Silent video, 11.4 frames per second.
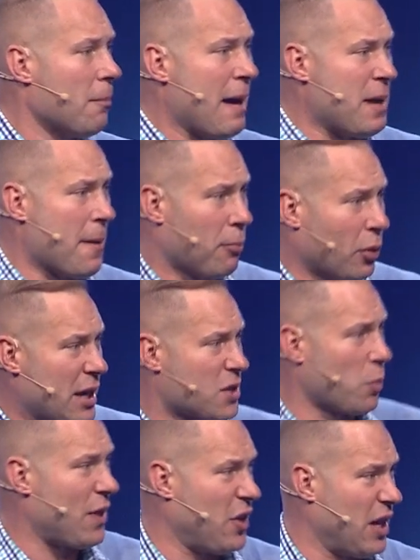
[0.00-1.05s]
Maybe it brings
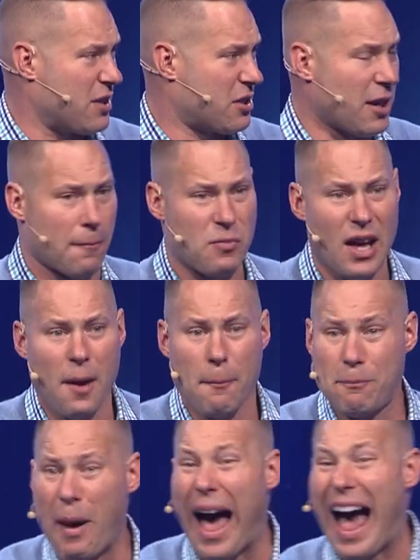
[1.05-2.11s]
with it some
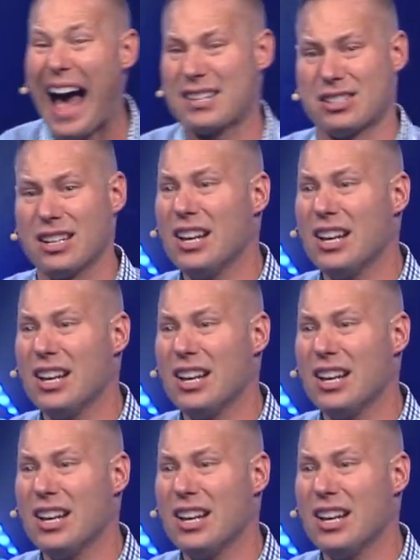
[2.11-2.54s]
past